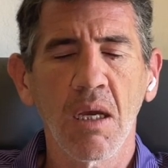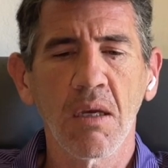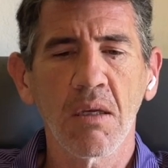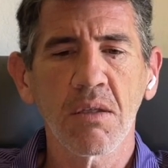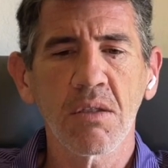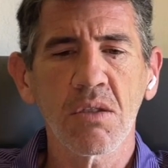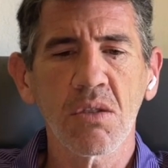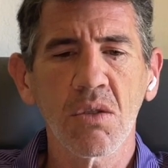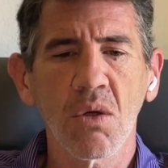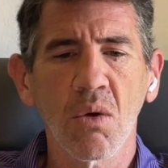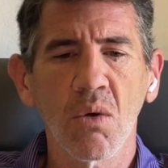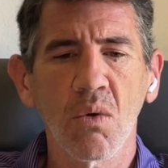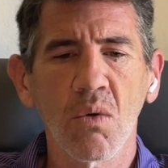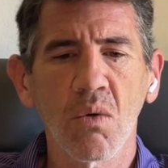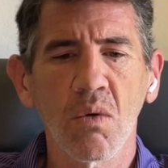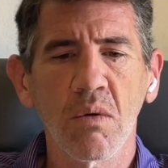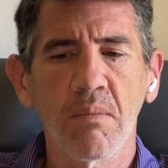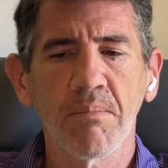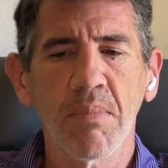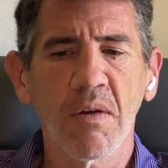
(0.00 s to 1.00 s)

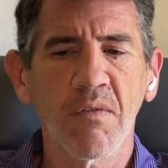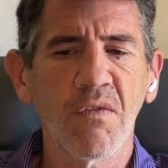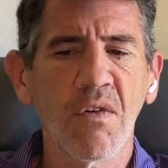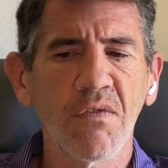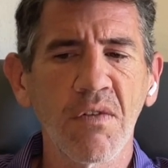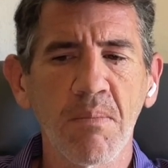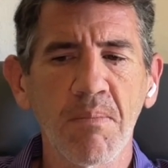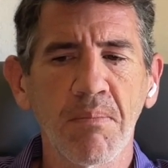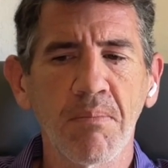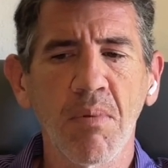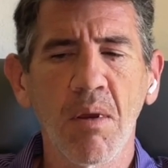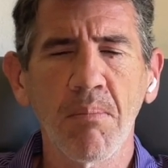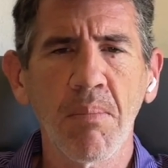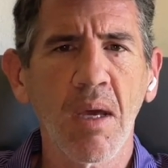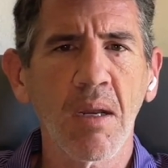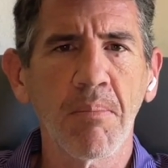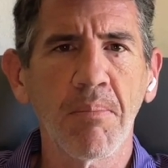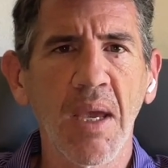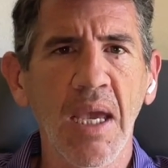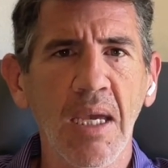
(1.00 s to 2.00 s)
So
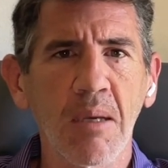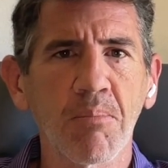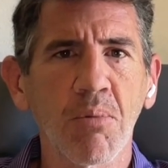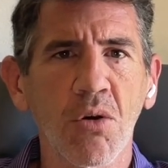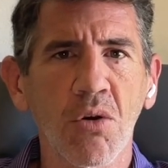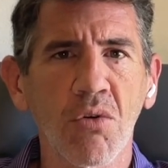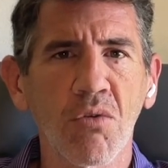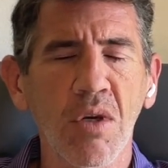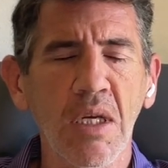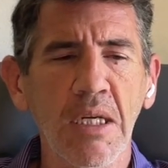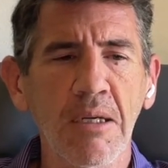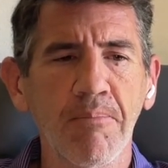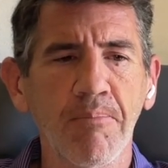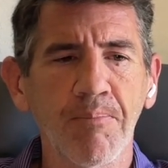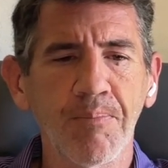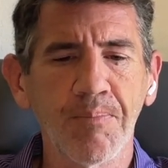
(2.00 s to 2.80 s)
about a bag per green.